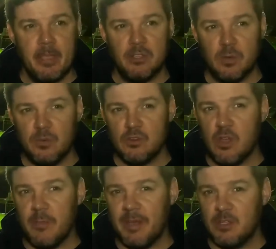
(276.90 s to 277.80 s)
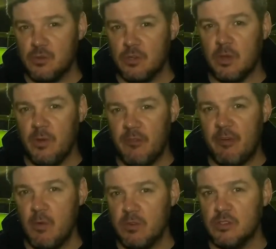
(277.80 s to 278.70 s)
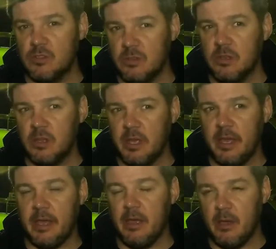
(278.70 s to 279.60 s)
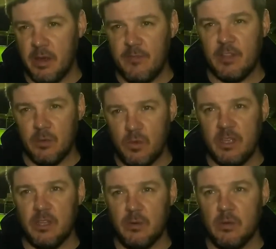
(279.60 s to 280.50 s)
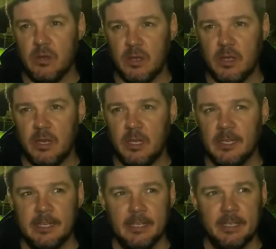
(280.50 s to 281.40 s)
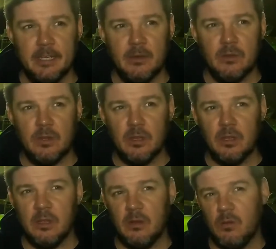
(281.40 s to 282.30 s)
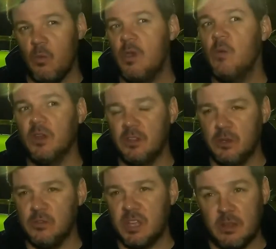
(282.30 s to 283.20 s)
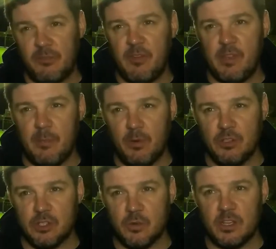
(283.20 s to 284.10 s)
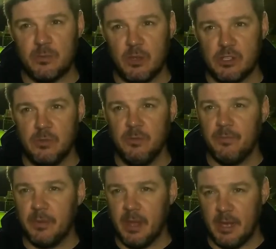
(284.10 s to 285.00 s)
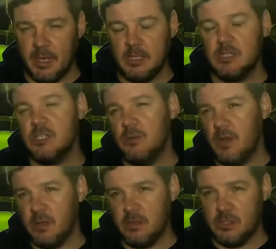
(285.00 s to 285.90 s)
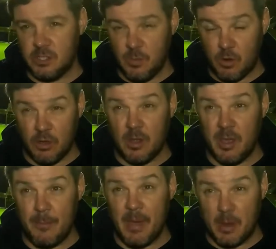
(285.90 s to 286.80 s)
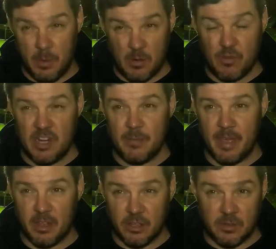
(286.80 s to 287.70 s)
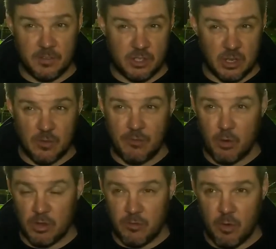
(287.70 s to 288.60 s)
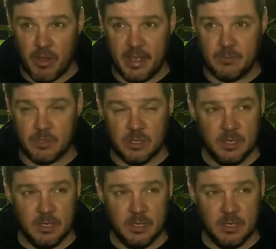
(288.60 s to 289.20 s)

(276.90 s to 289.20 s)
So we just got to make sure that we're focused on everything we do. And, what we want to do is get to 50 points as quick as possible and then see what kind of impact we can really make on the division over 44 games.